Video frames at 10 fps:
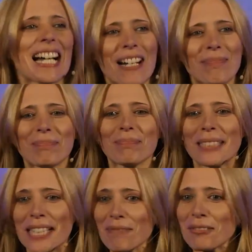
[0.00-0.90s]

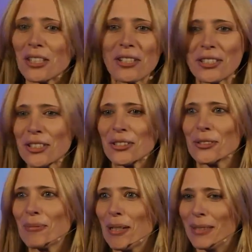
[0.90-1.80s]
But I'm going to
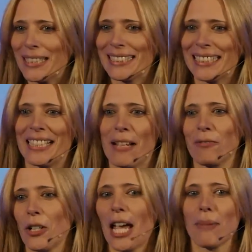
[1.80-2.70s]
do my best, and I'm
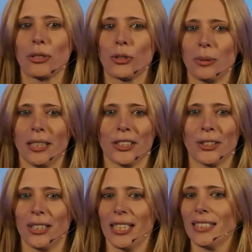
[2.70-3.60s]
very happy to be here
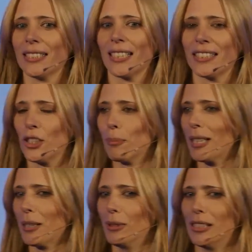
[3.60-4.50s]
today and discuss a
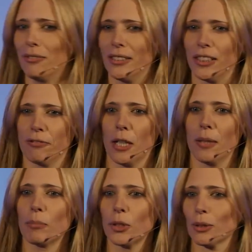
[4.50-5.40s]
topic I believe is of
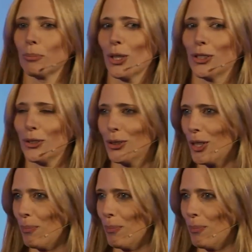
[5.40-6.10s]
utmost importance to the